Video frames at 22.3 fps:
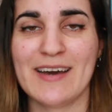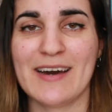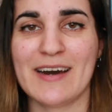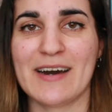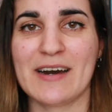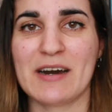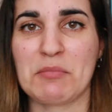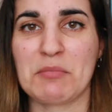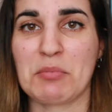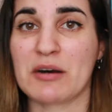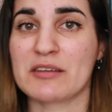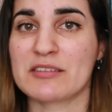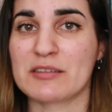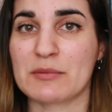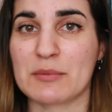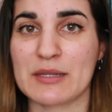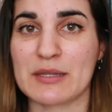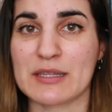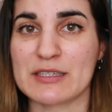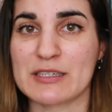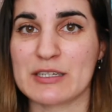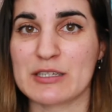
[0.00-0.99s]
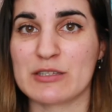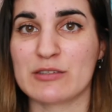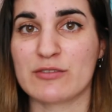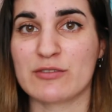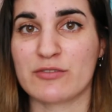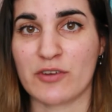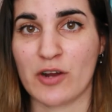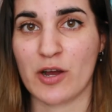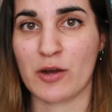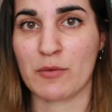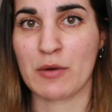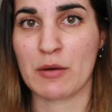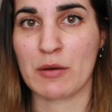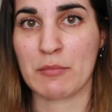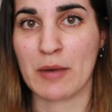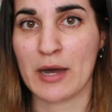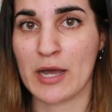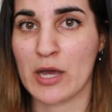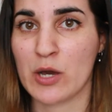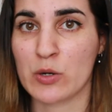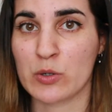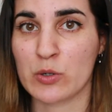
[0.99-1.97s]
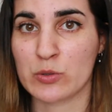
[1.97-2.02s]
possibilities from
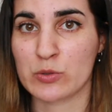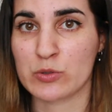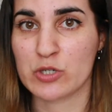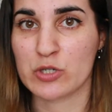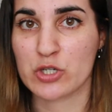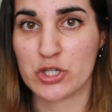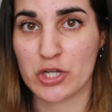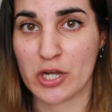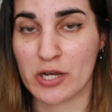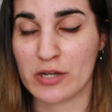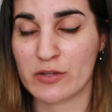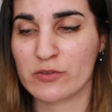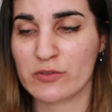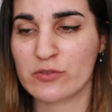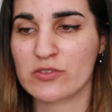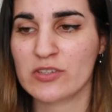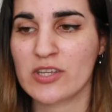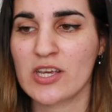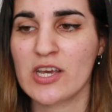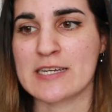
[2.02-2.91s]
my own shelves.